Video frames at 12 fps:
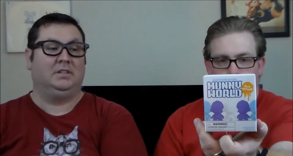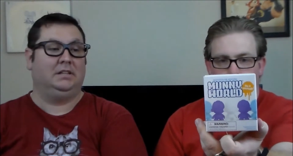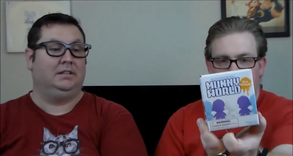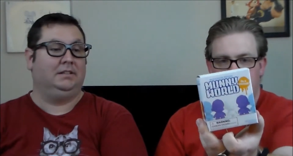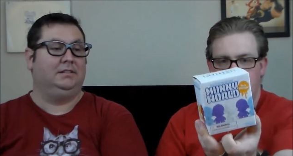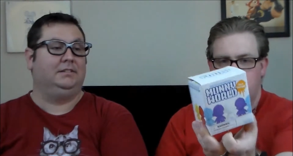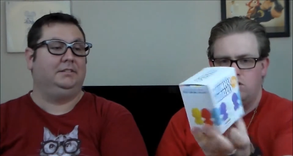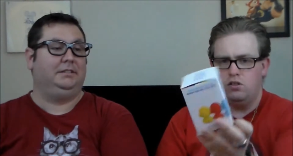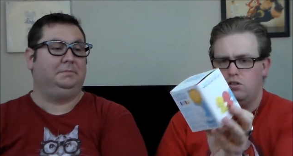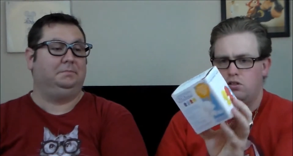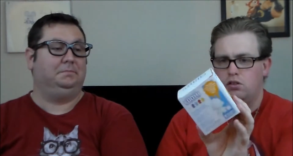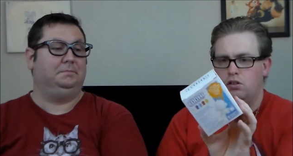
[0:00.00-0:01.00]
Speaker 1: which
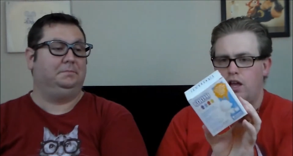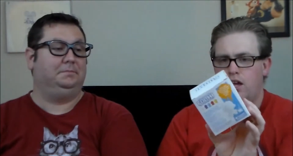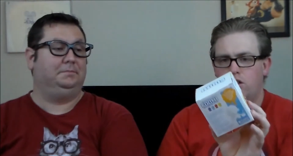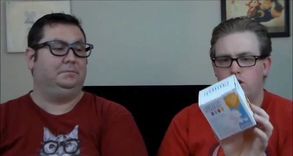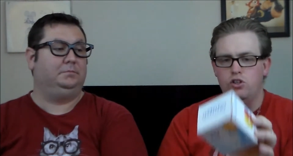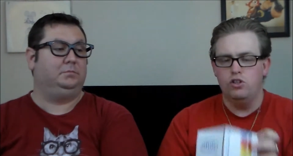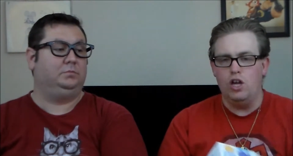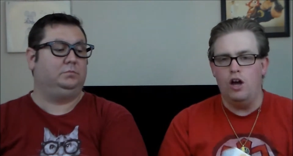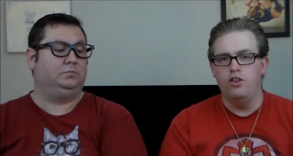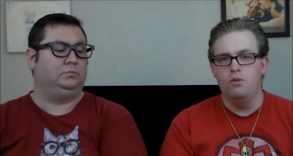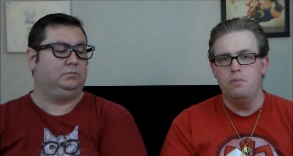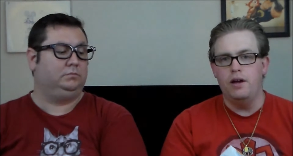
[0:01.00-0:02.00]
is yep. like those
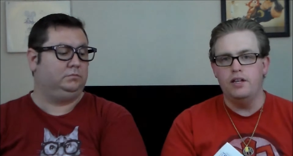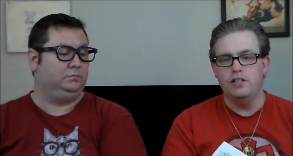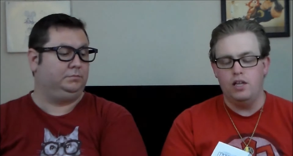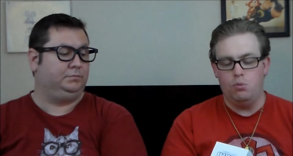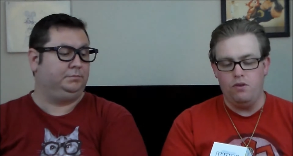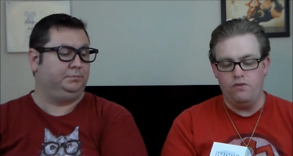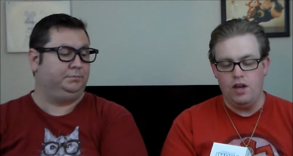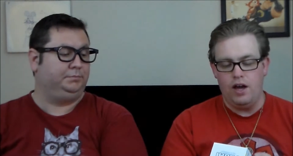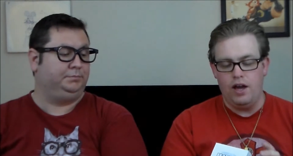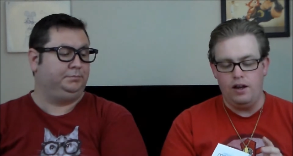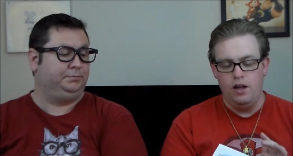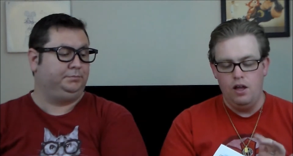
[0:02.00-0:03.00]
other Munnys that we've
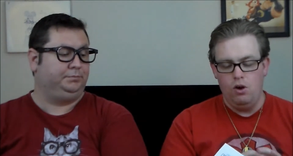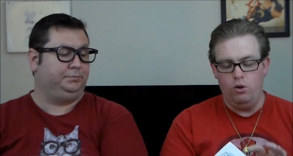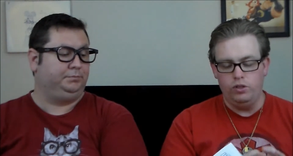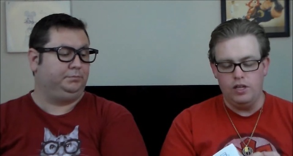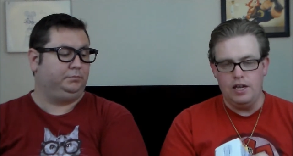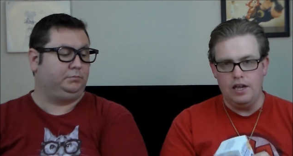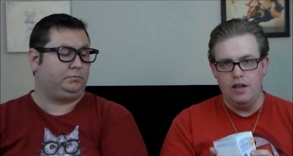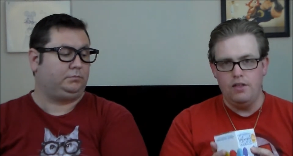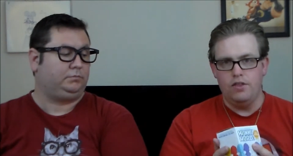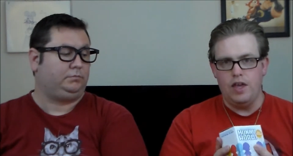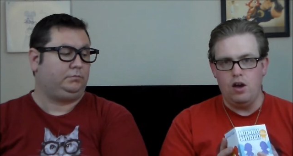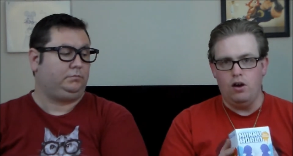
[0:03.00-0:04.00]
got, only
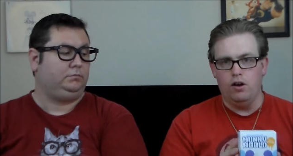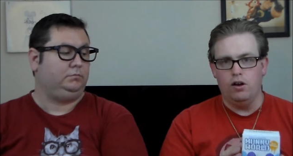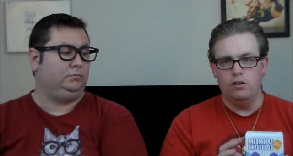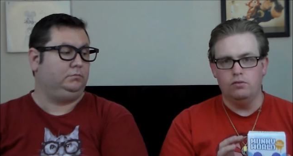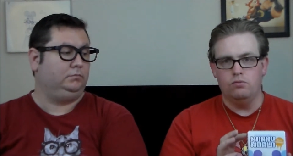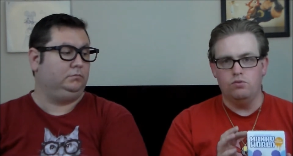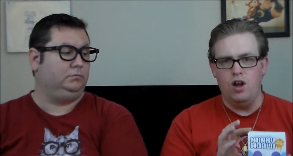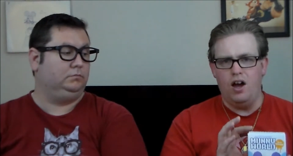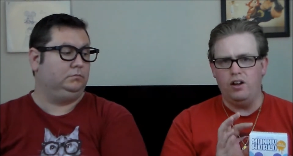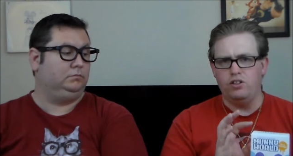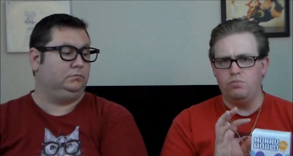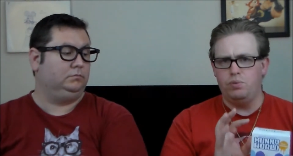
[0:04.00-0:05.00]
they are
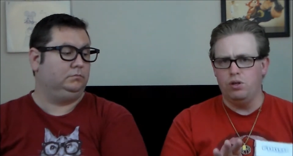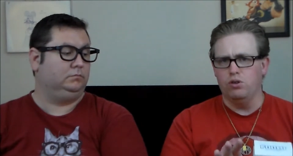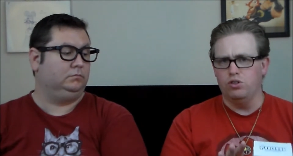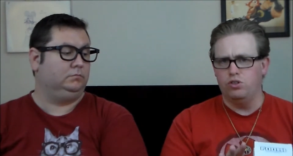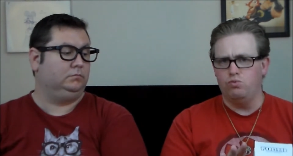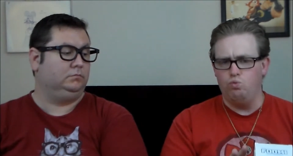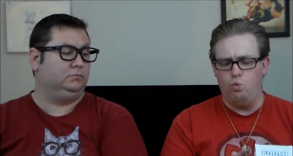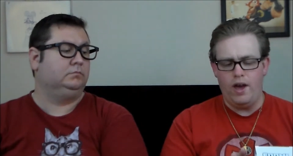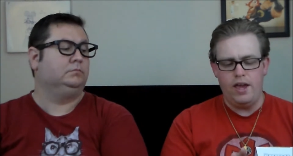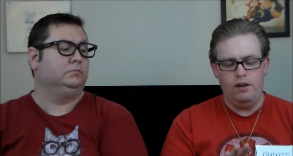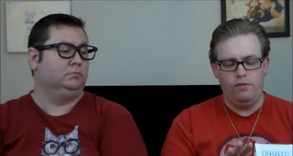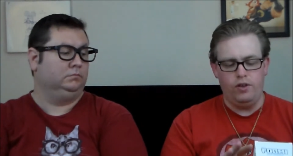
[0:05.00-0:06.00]
not pure
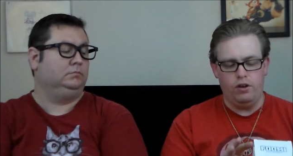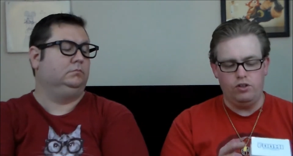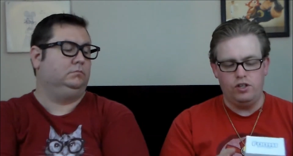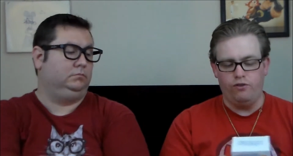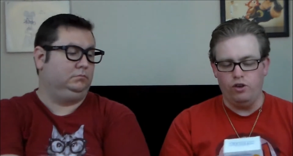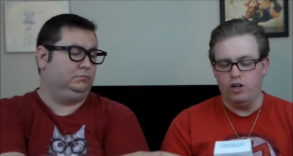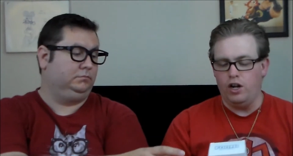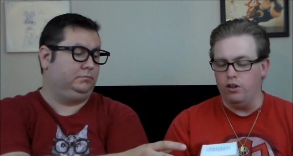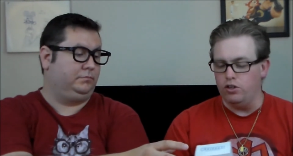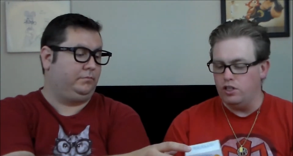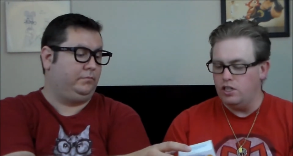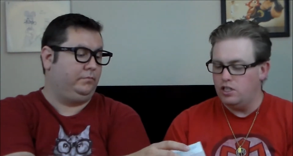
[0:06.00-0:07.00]
white. They're mm -hmm. different
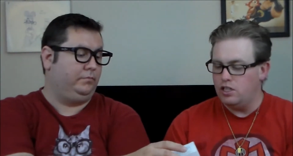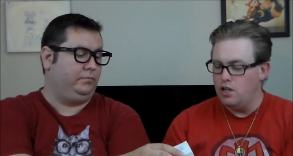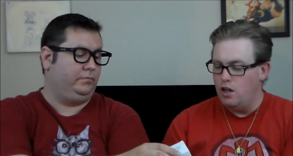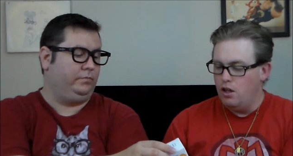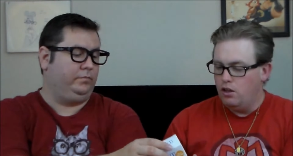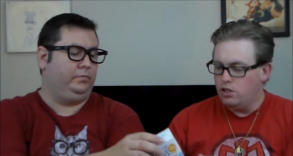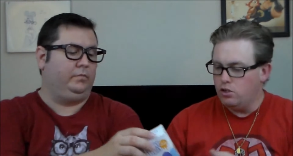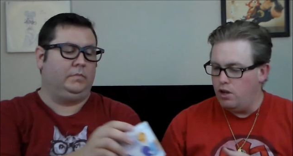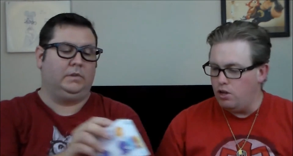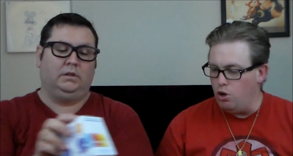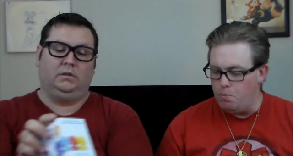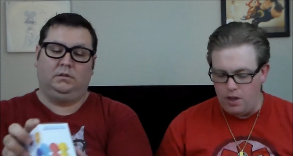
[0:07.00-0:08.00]
colors. Let's let's
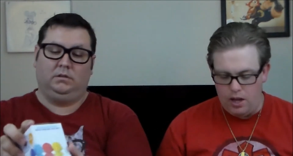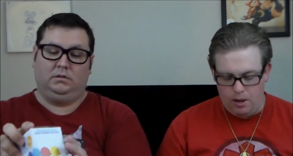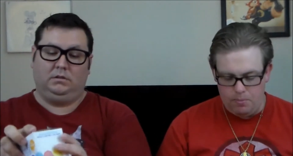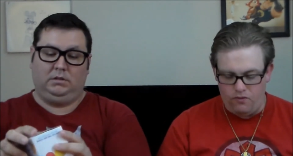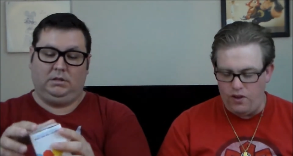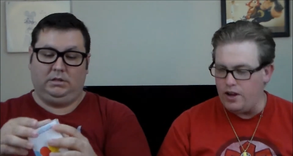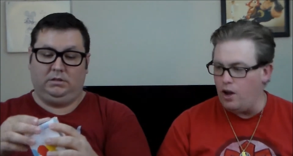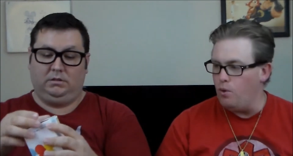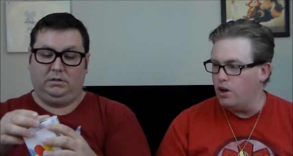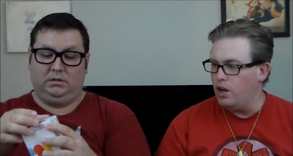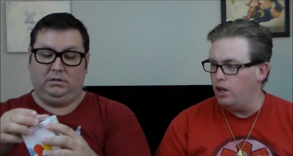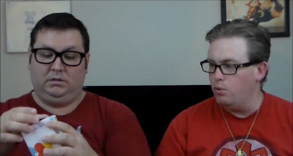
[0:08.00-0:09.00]
go ahead and open that up and yeah, find
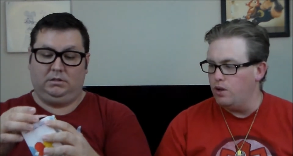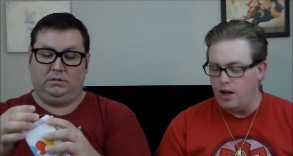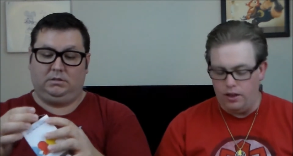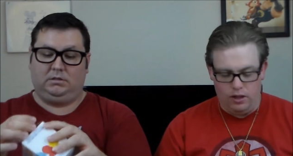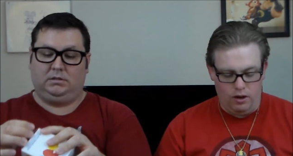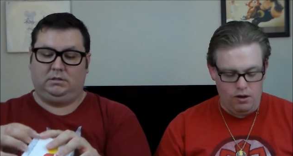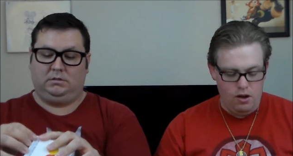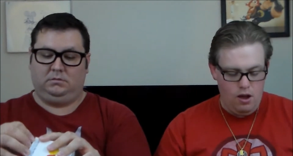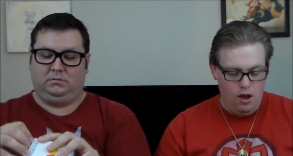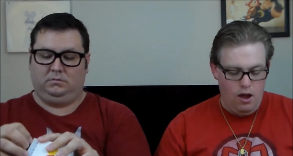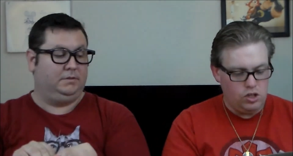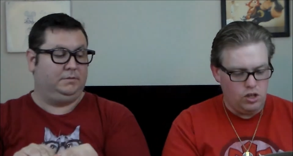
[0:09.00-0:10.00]
out what color we got there.
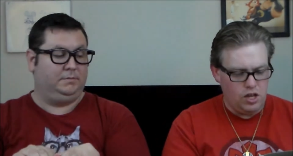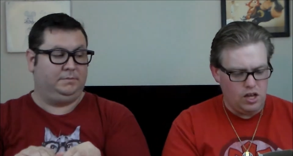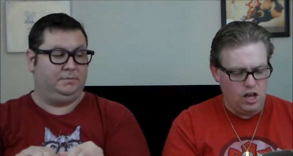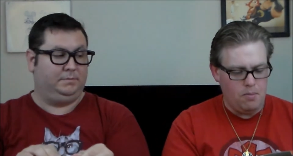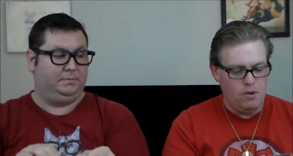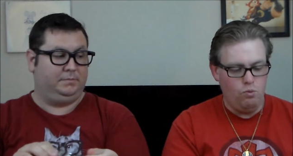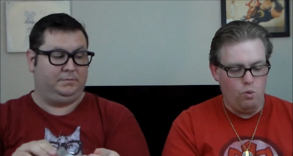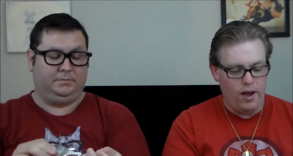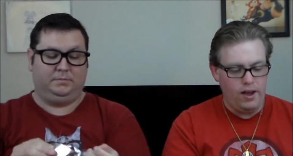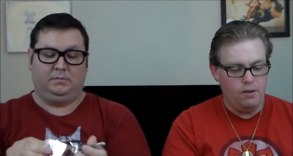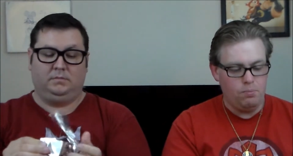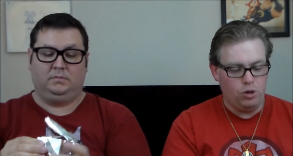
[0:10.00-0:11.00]
So they can come in
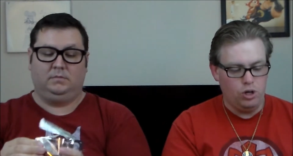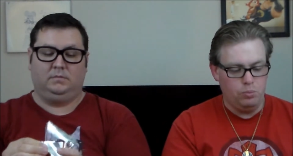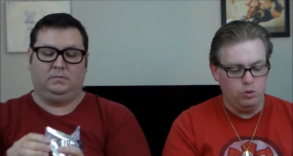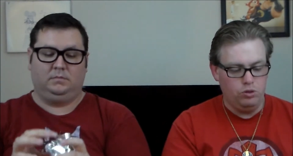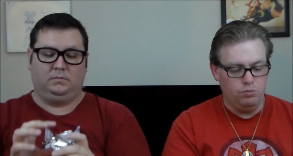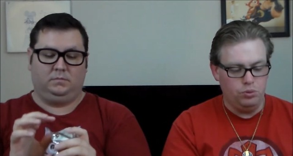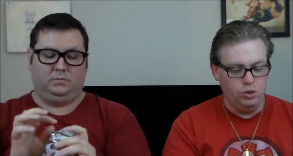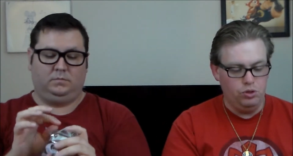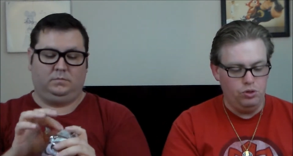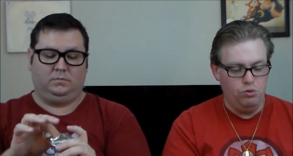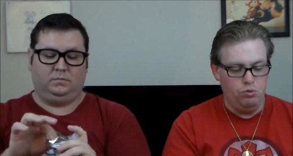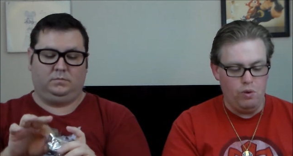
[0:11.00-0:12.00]
white, purple,
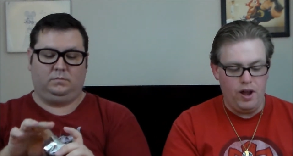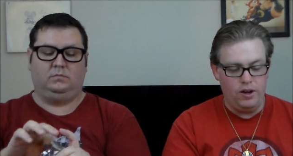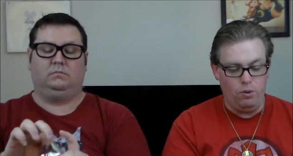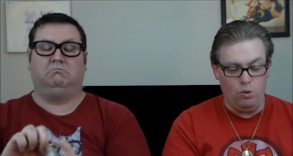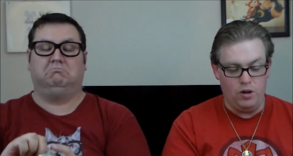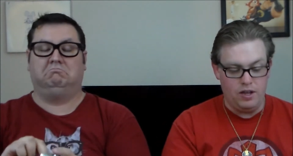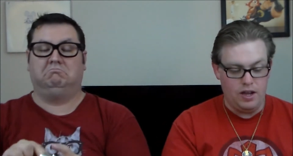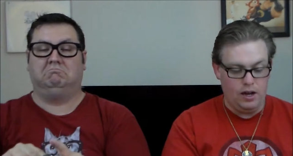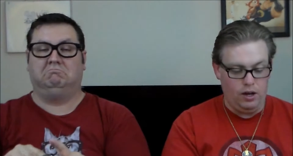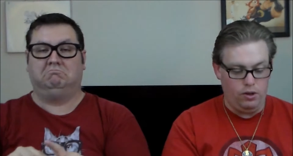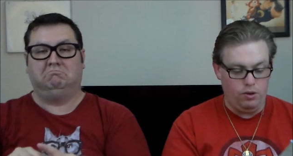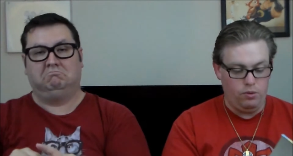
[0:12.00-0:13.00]
blue, red, or
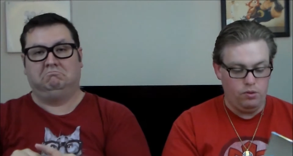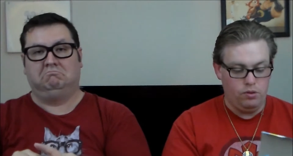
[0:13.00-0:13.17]
yellow.